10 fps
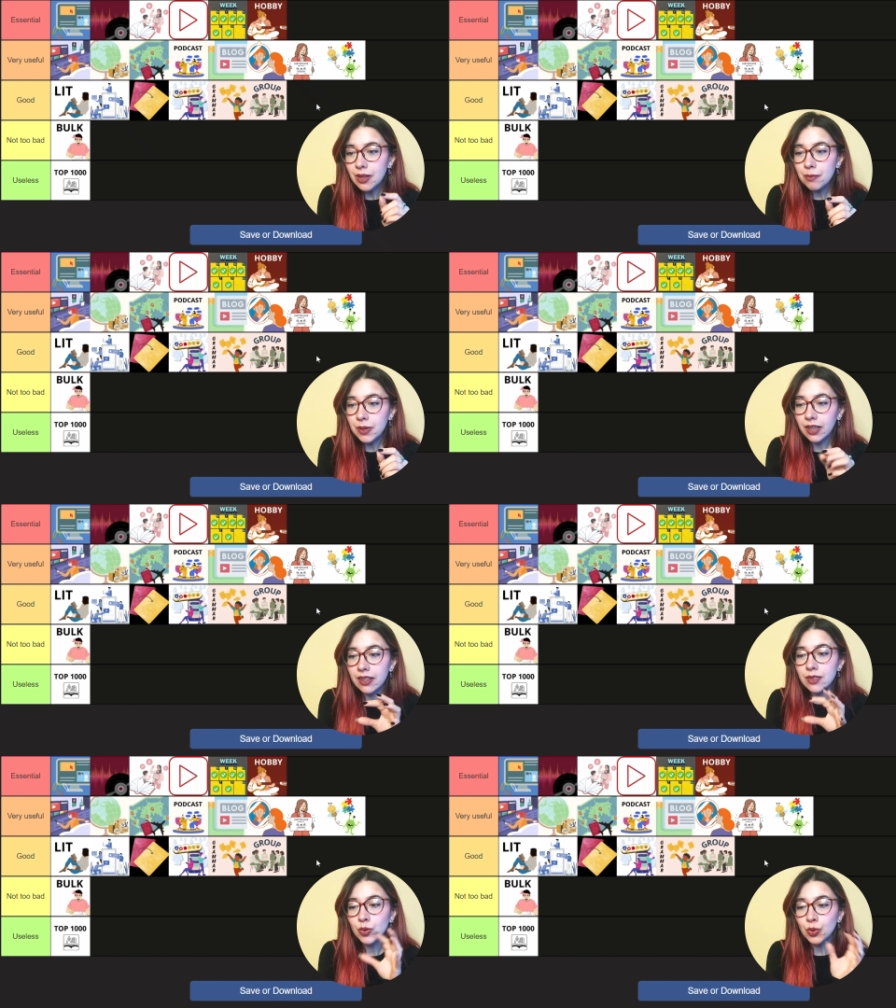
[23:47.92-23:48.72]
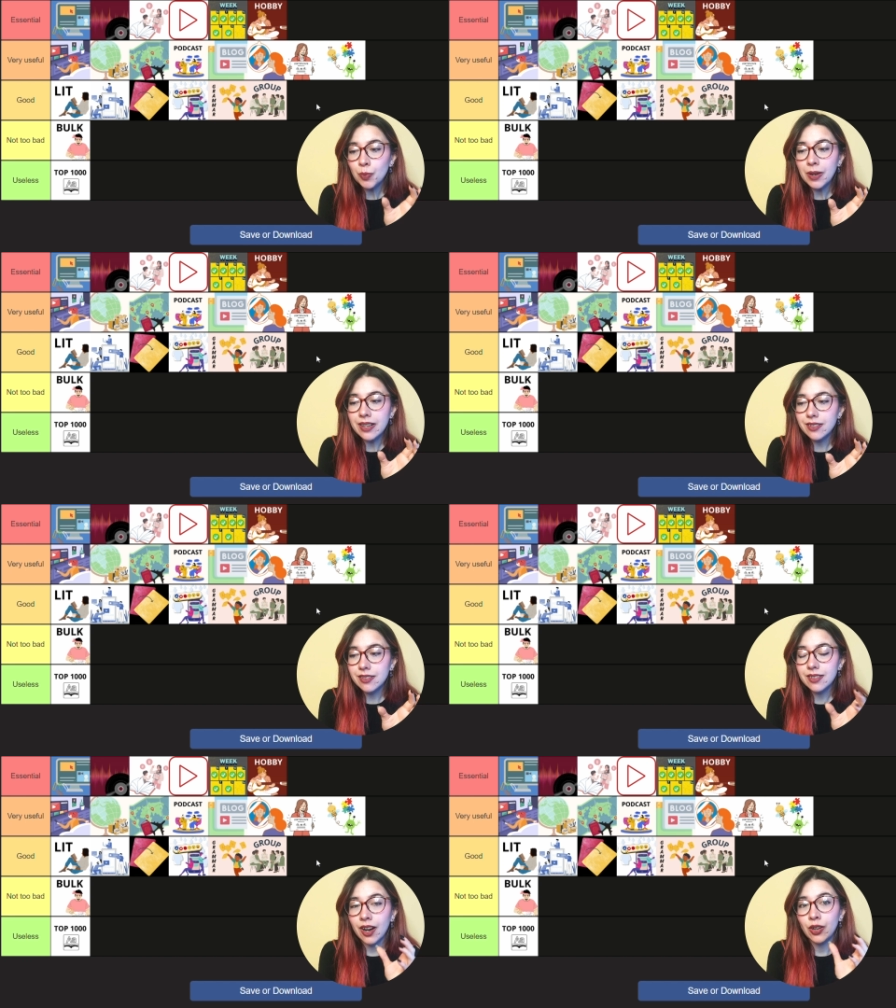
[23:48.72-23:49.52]
Because group
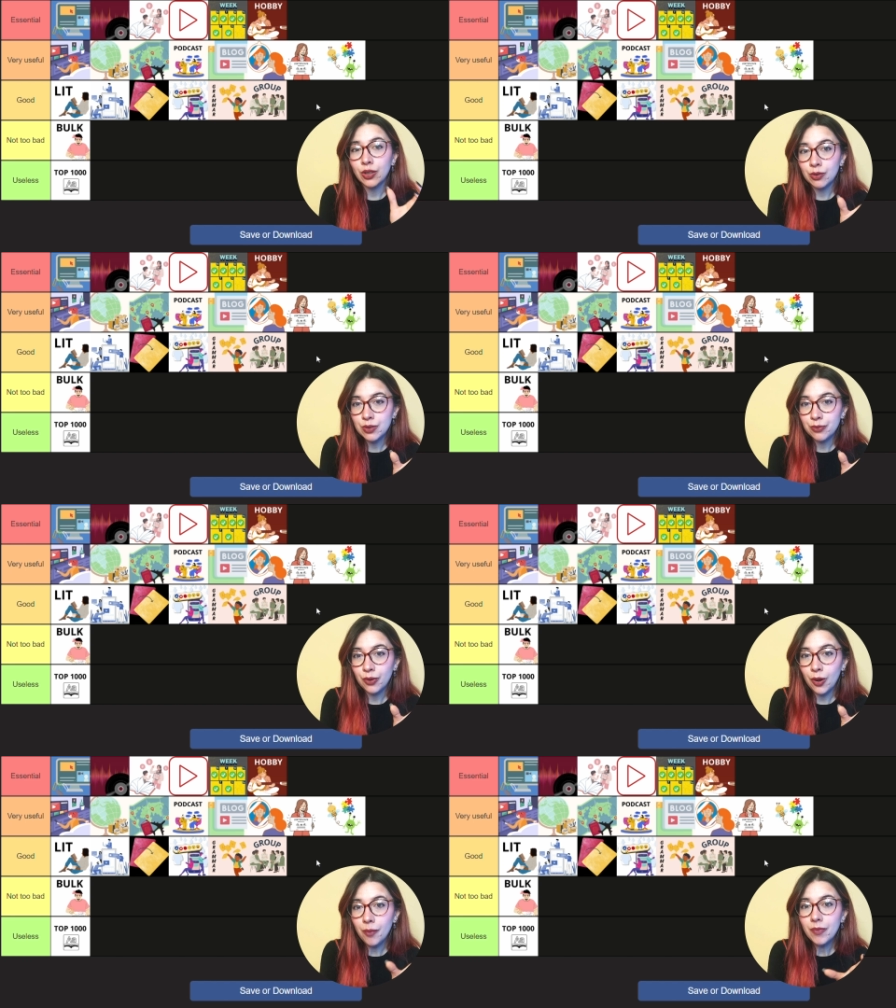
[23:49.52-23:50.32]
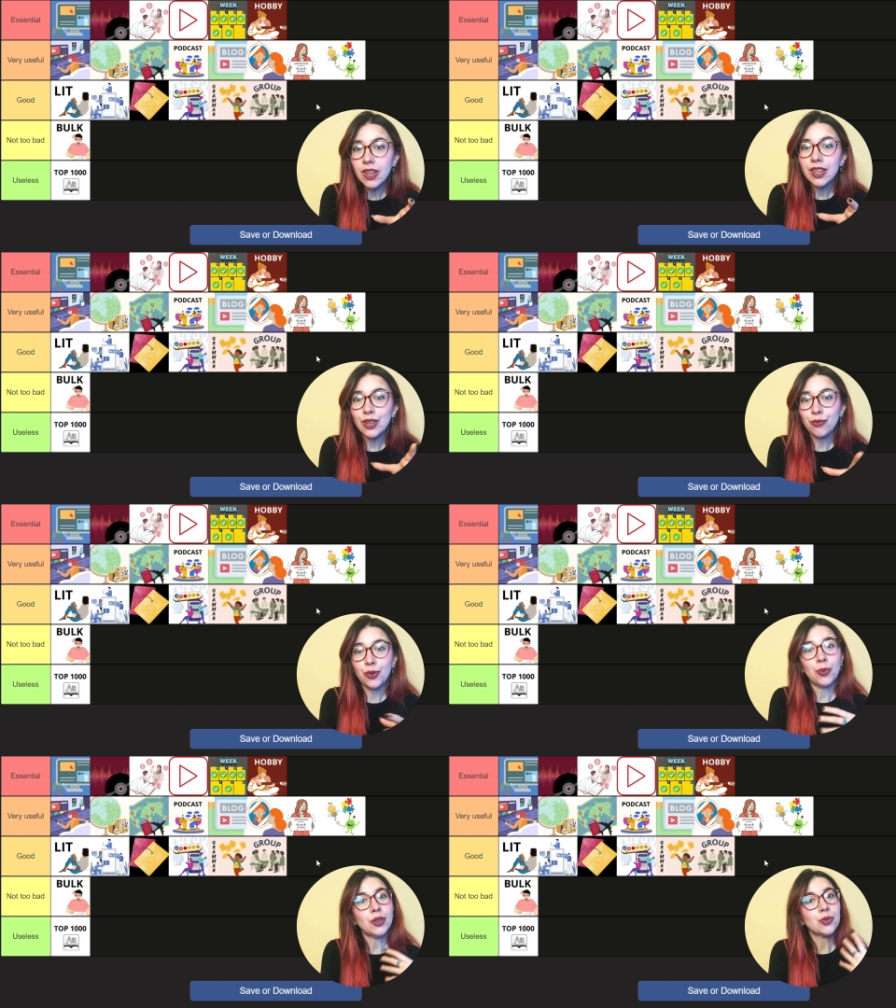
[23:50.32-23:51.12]
lessons are useful if you
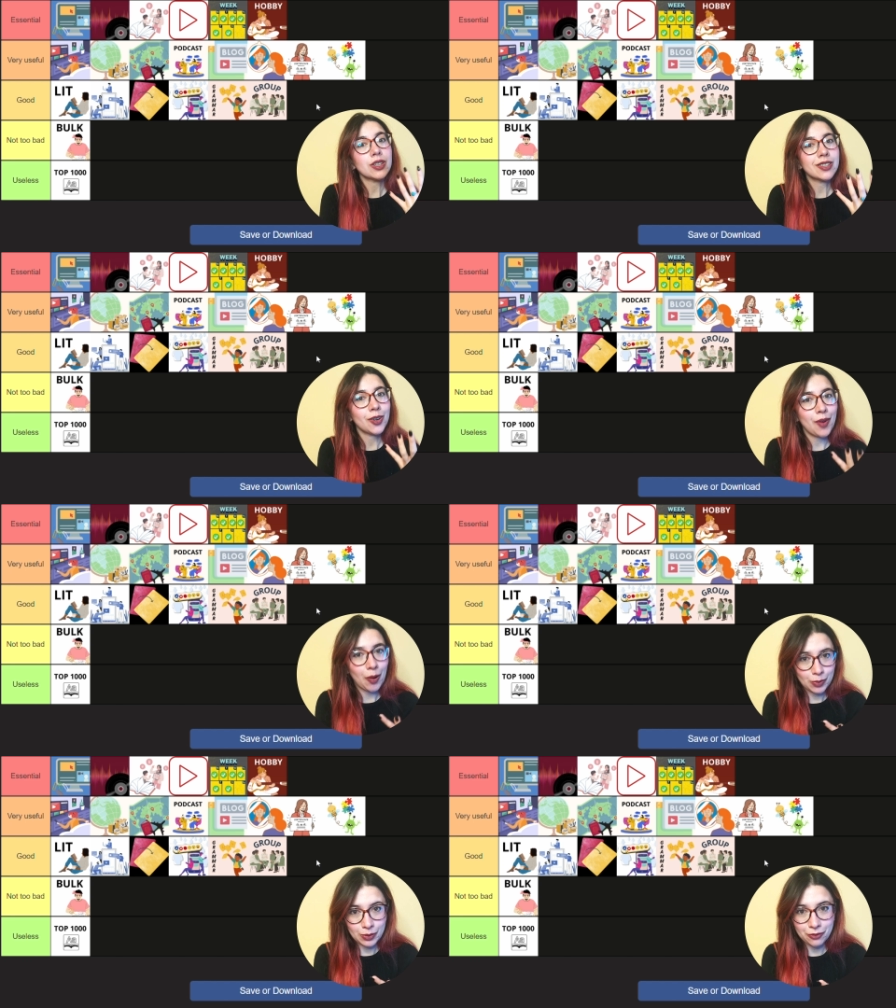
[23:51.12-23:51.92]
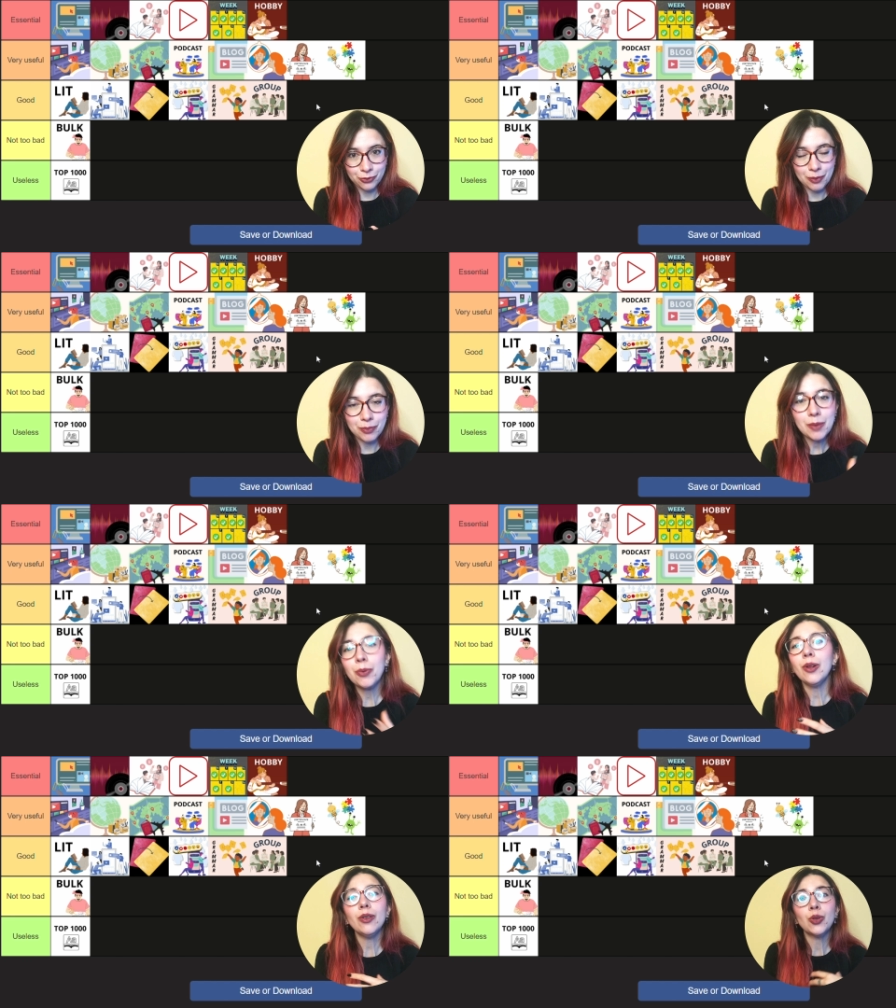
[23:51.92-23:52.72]
want to interact with different
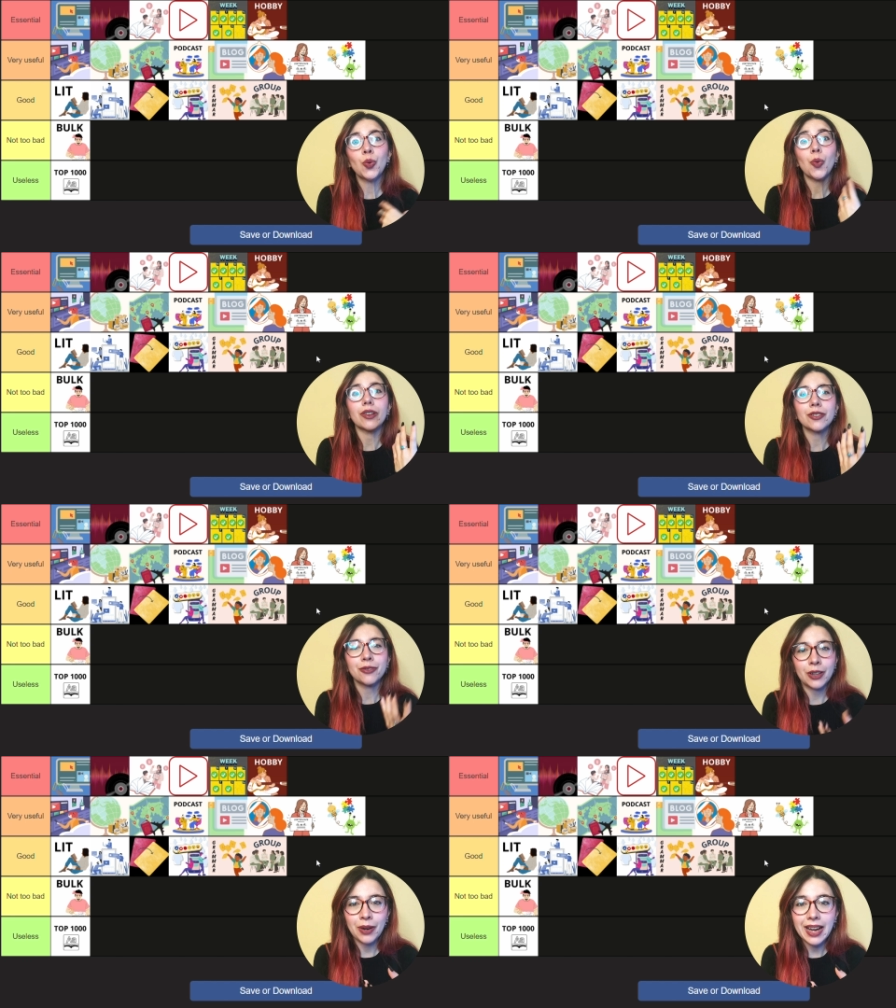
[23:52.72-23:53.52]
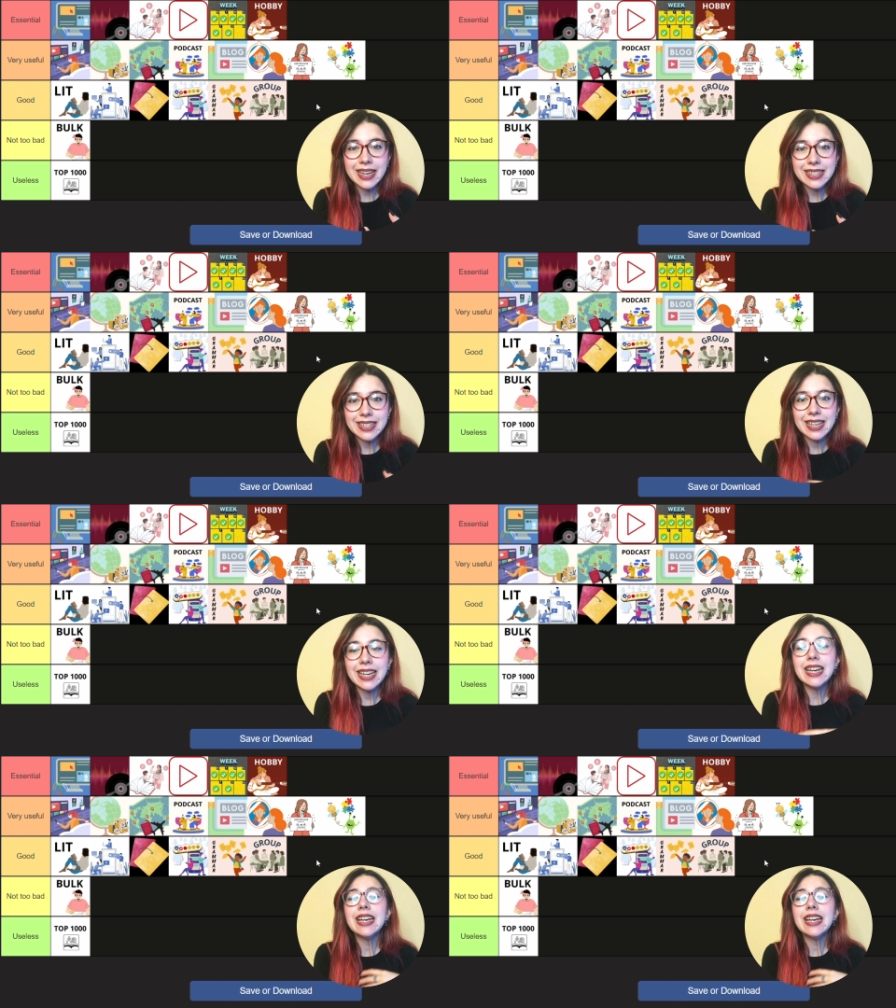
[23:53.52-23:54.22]
people, you want variety,